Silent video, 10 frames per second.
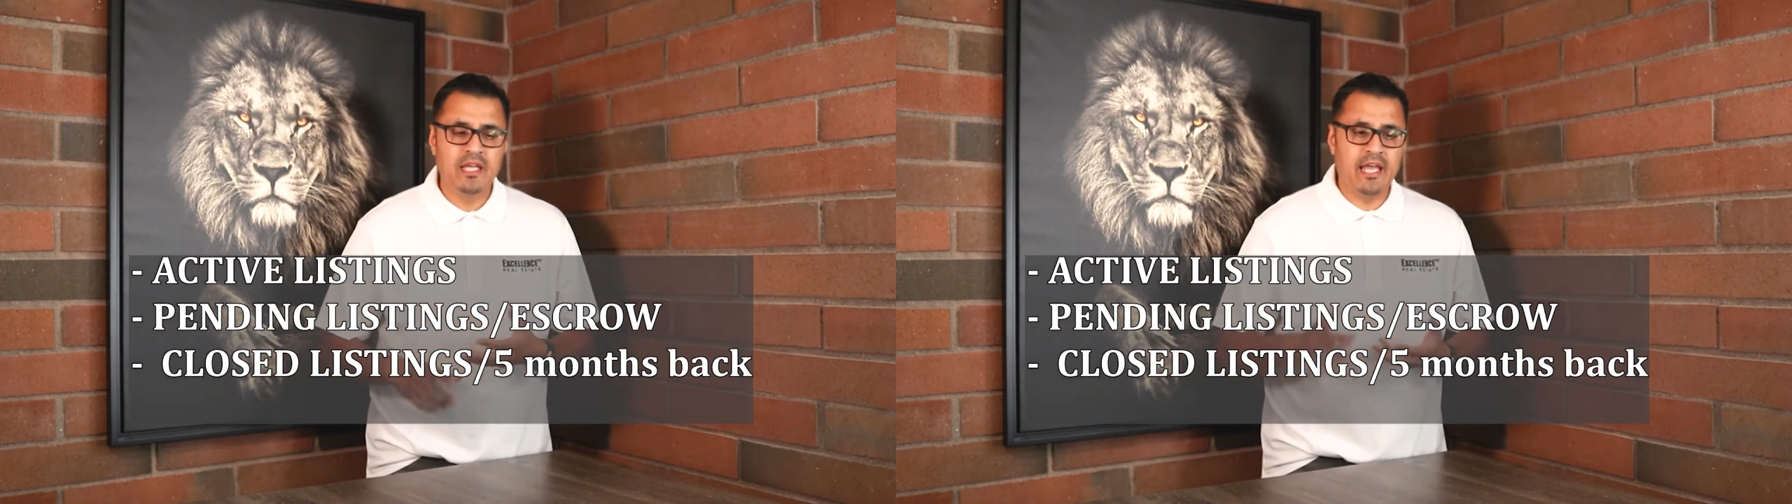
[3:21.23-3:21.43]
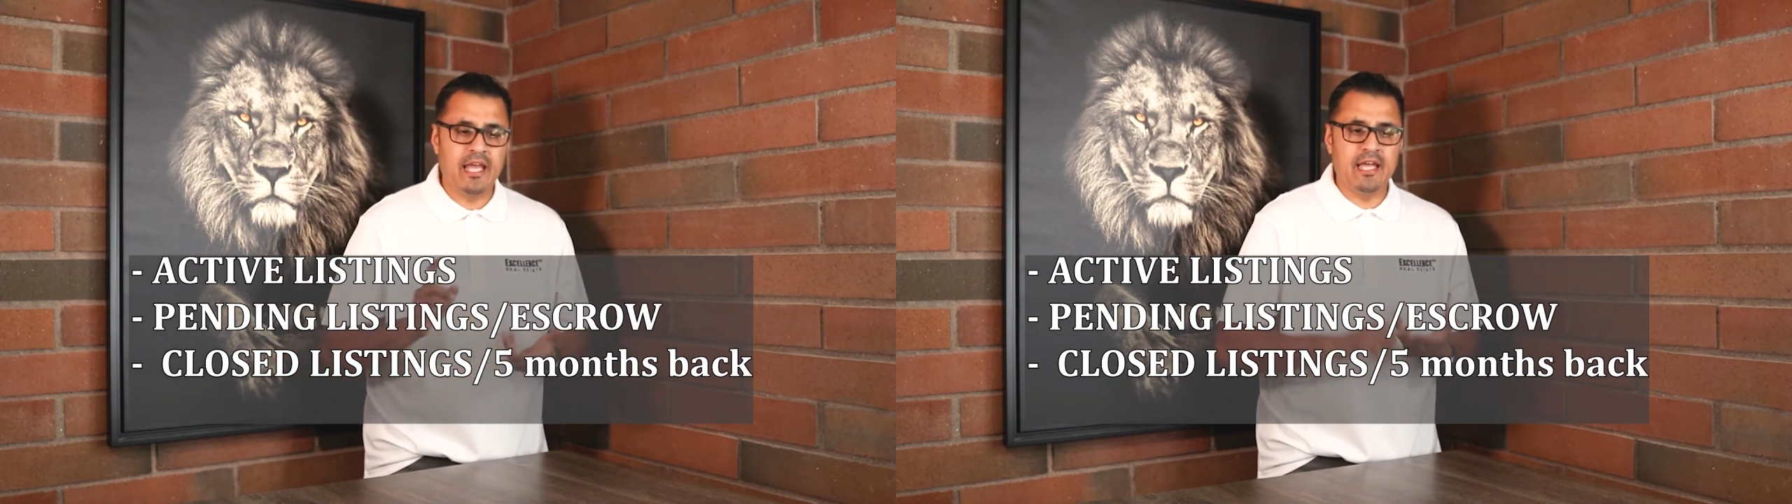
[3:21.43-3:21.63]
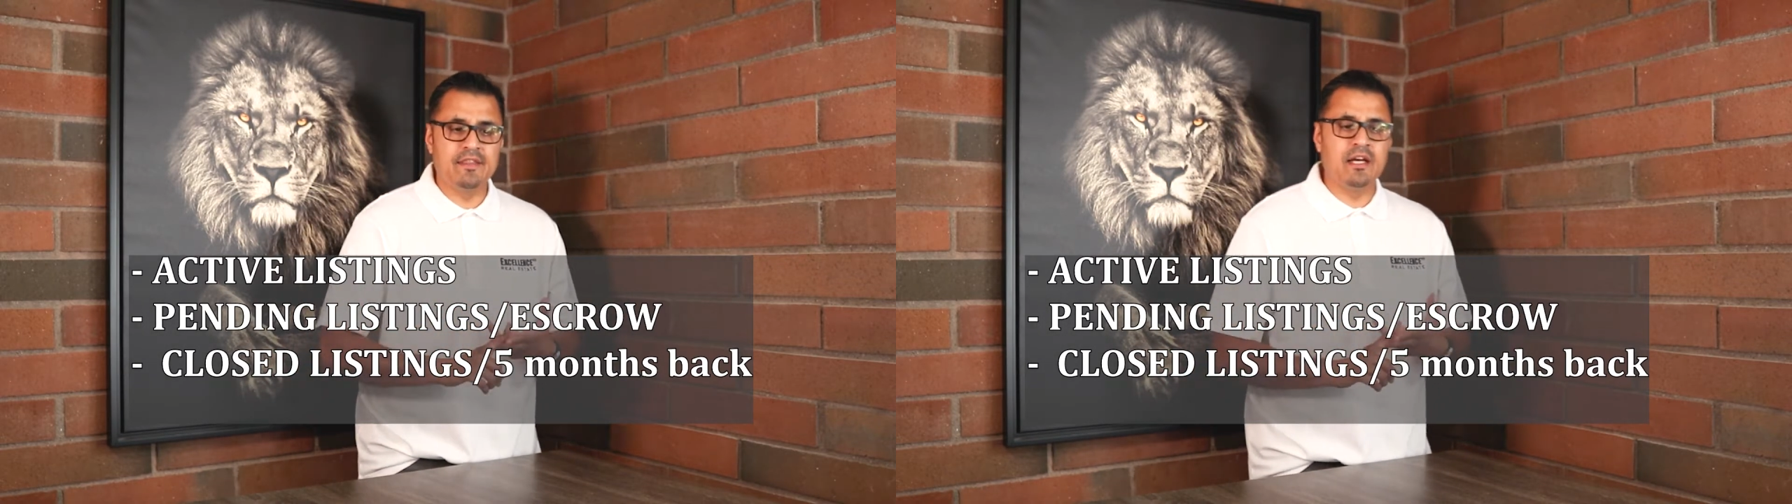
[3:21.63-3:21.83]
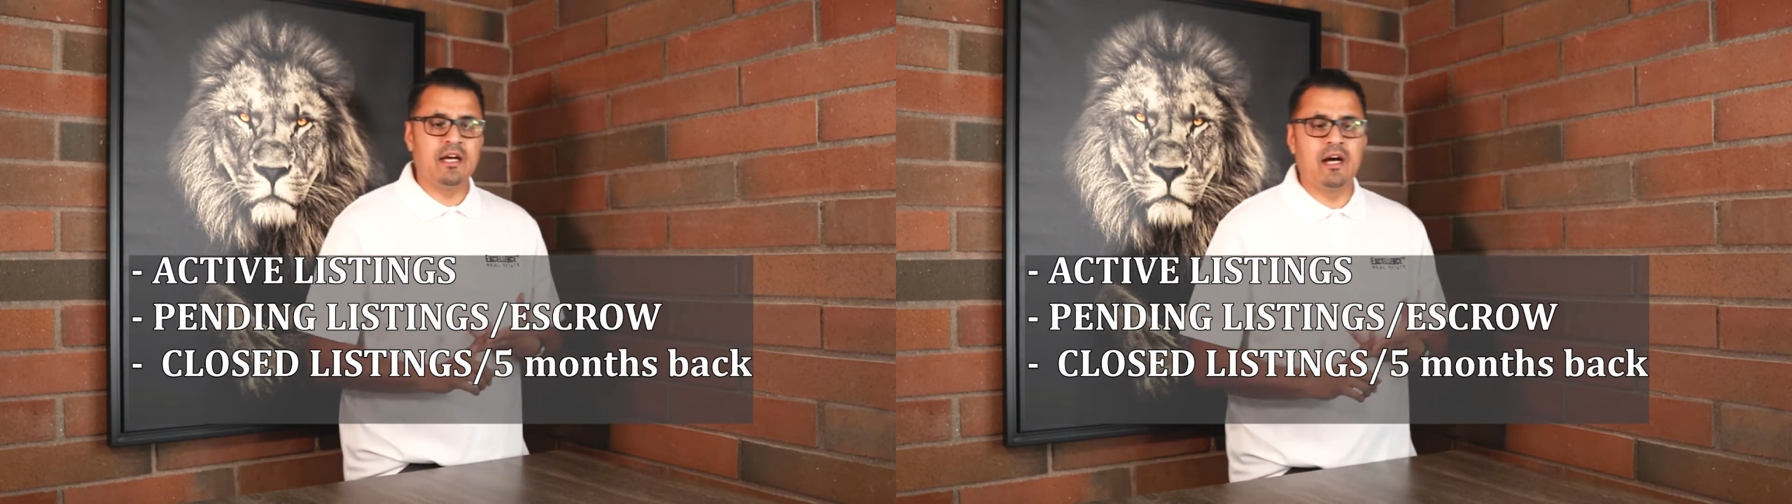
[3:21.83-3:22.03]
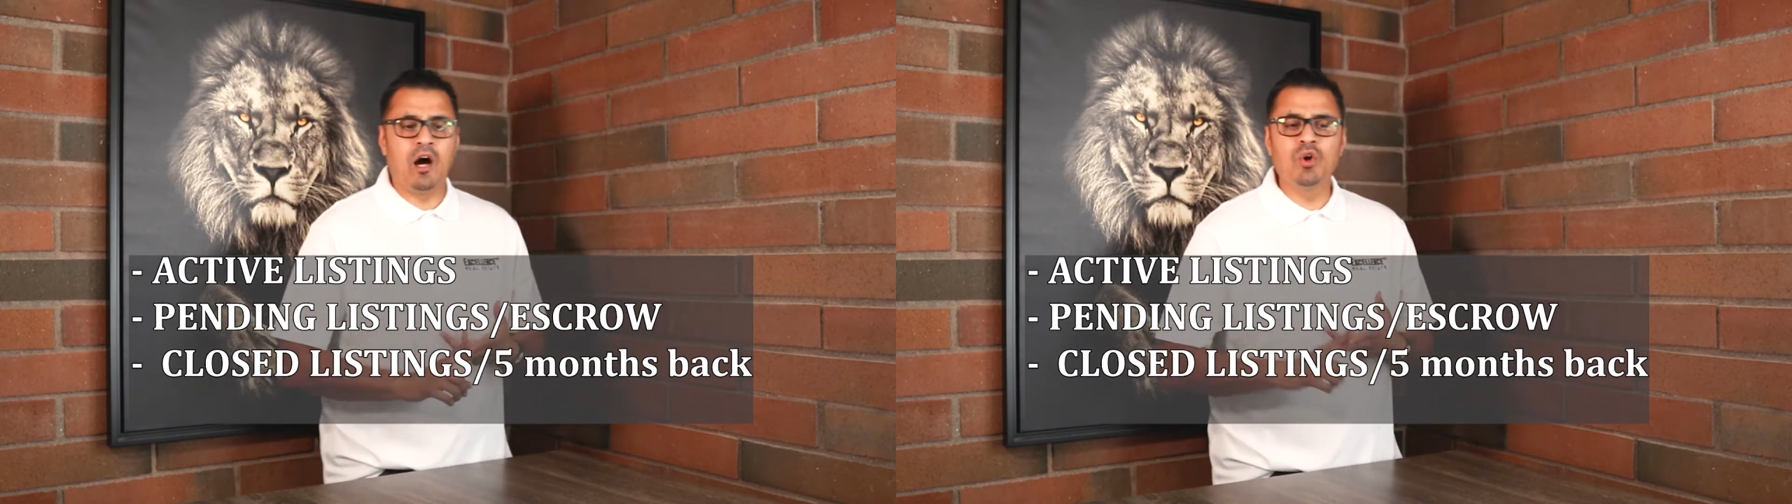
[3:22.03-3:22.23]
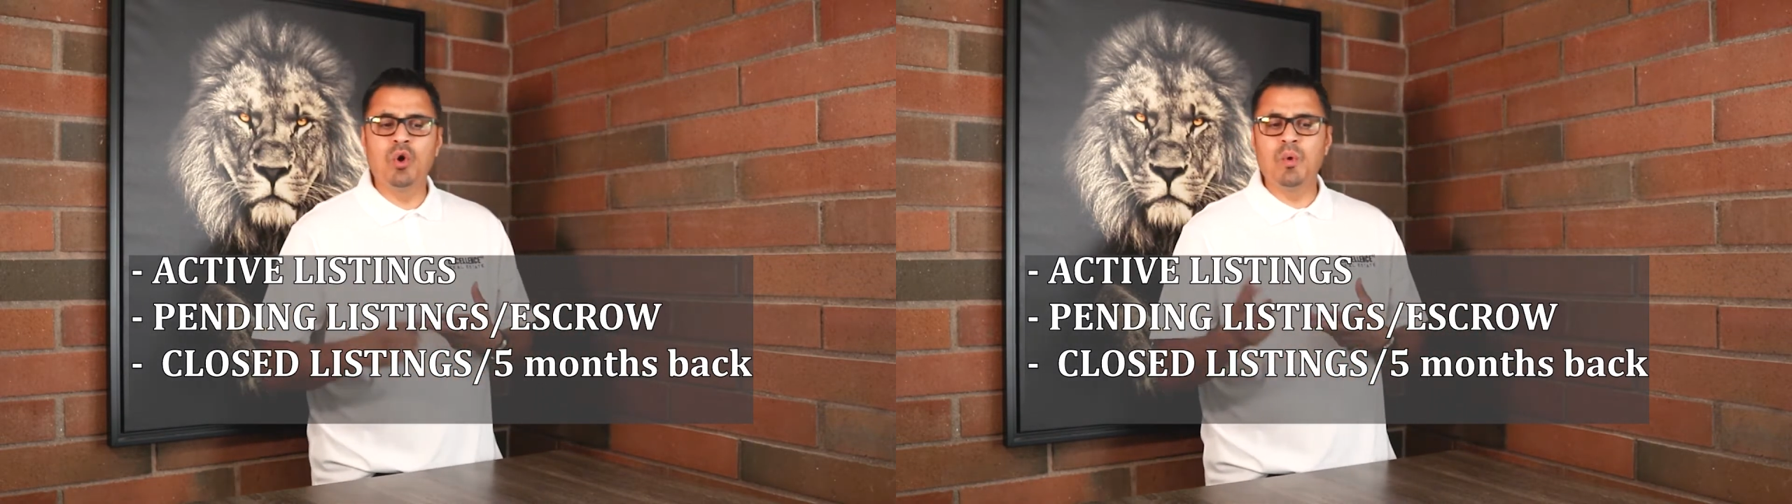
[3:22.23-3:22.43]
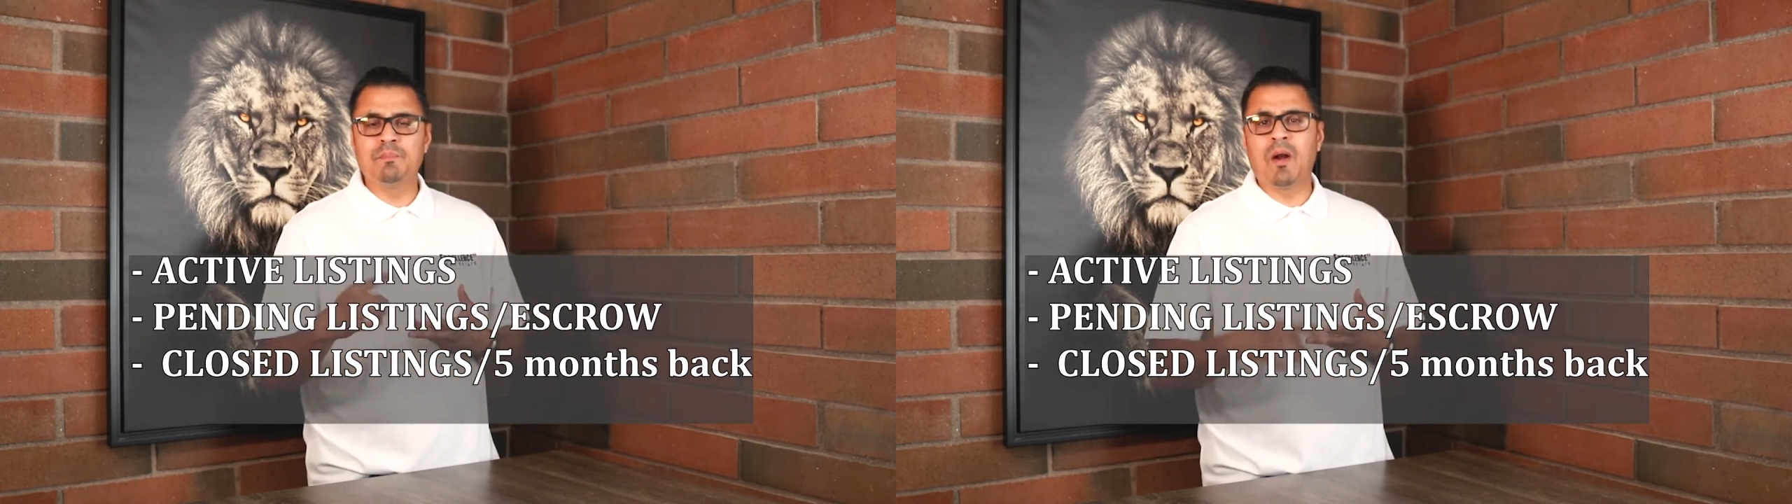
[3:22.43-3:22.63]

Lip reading: And I'll go with